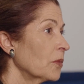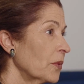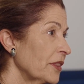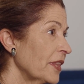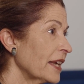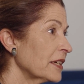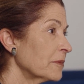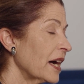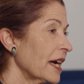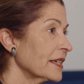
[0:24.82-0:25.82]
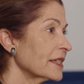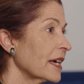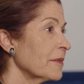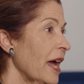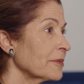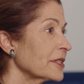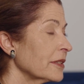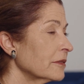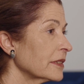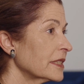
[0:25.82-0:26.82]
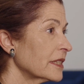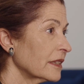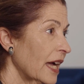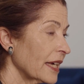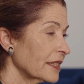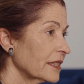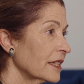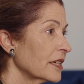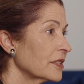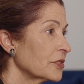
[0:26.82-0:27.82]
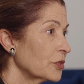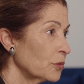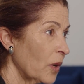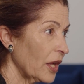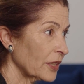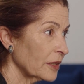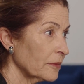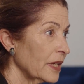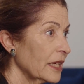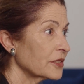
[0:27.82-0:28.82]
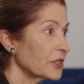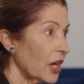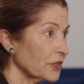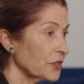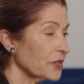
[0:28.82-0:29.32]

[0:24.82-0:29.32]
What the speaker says: With that in mind, I'm absolutely delighted to welcome Dr.